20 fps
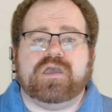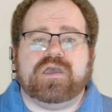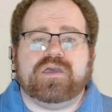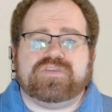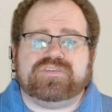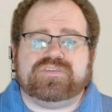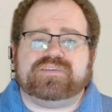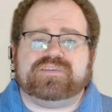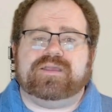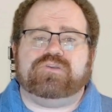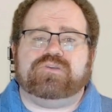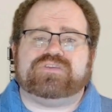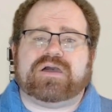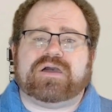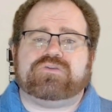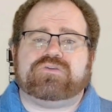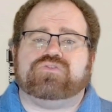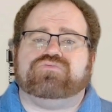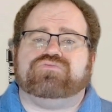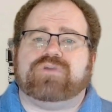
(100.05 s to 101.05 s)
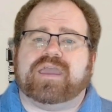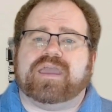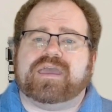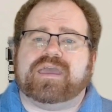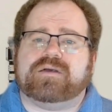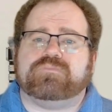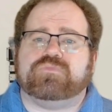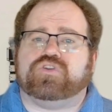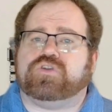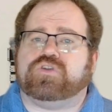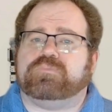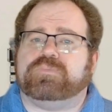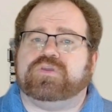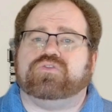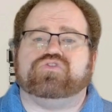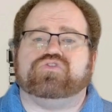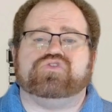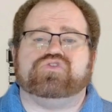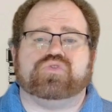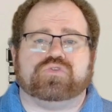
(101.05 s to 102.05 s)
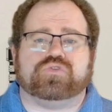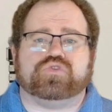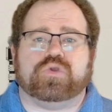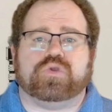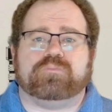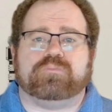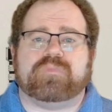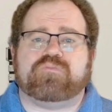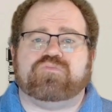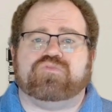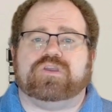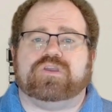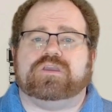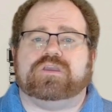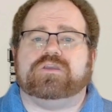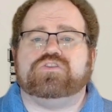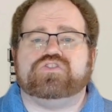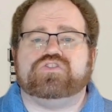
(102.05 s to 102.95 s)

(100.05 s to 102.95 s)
This clears out your RAM, the computer's short-term memory,